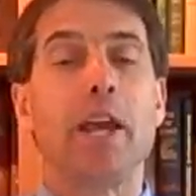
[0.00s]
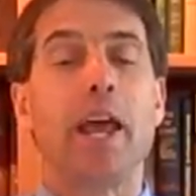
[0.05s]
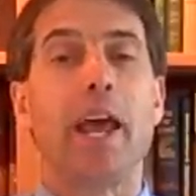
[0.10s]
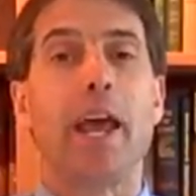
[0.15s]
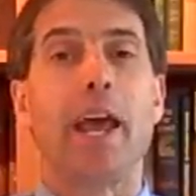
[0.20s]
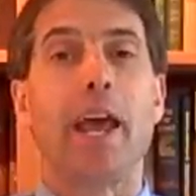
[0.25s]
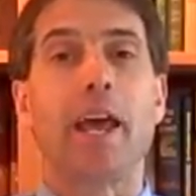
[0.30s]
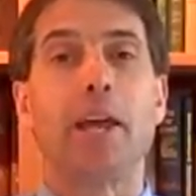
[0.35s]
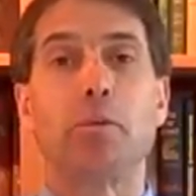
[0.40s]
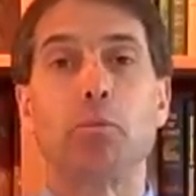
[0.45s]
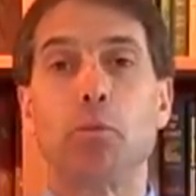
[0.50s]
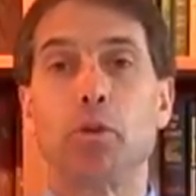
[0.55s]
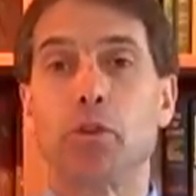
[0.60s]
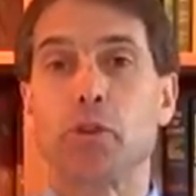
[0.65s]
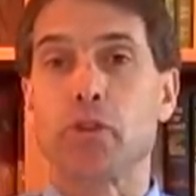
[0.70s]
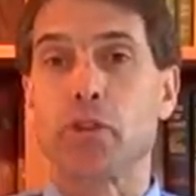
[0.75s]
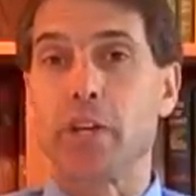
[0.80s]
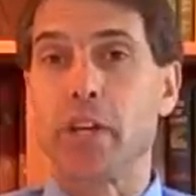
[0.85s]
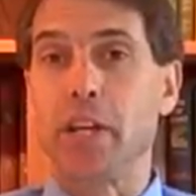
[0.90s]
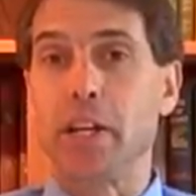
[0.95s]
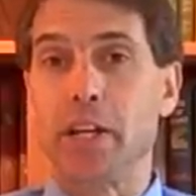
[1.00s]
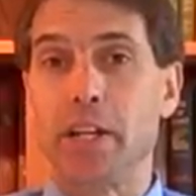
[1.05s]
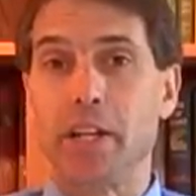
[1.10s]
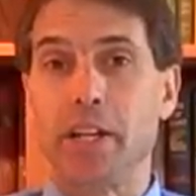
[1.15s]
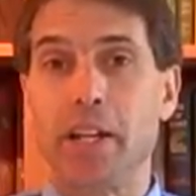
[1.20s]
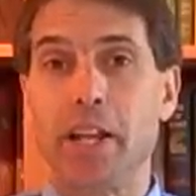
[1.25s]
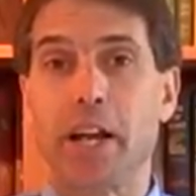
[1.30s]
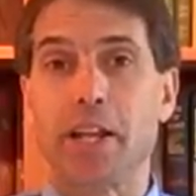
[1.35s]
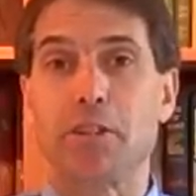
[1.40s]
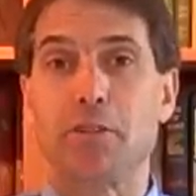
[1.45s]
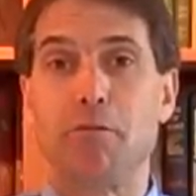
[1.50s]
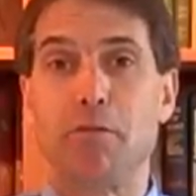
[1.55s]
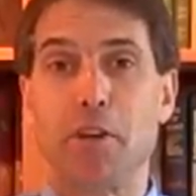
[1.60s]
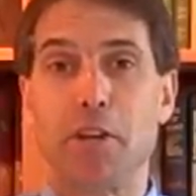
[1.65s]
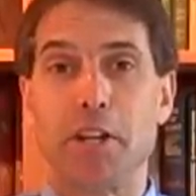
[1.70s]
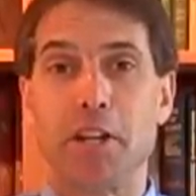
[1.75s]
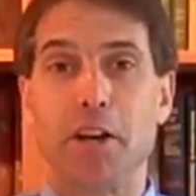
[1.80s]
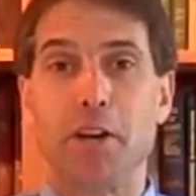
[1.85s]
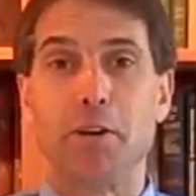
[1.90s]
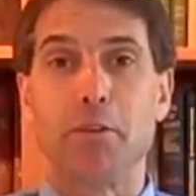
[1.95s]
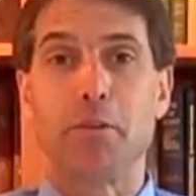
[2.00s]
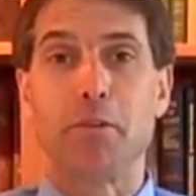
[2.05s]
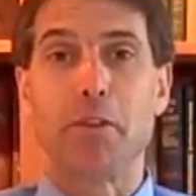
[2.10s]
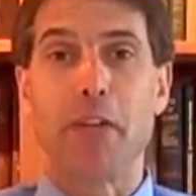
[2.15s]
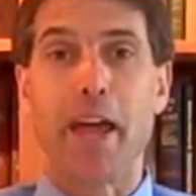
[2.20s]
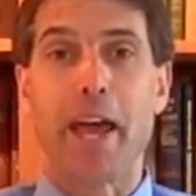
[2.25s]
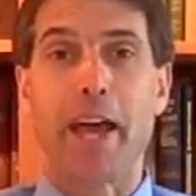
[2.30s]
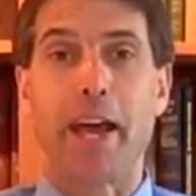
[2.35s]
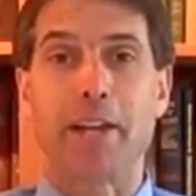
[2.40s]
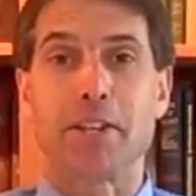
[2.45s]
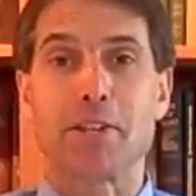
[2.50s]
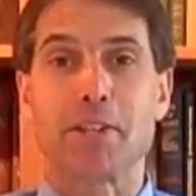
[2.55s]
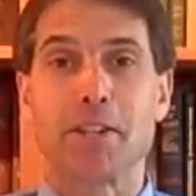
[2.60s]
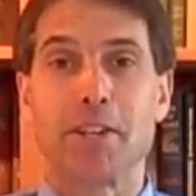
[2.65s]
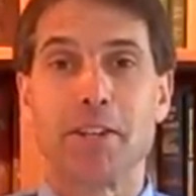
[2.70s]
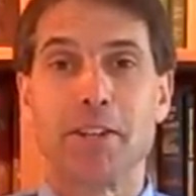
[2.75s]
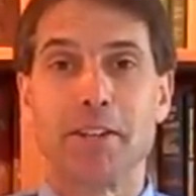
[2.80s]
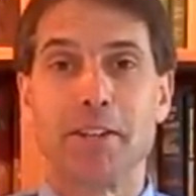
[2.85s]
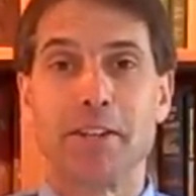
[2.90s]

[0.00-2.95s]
and we'll see you in the next video. Thanks.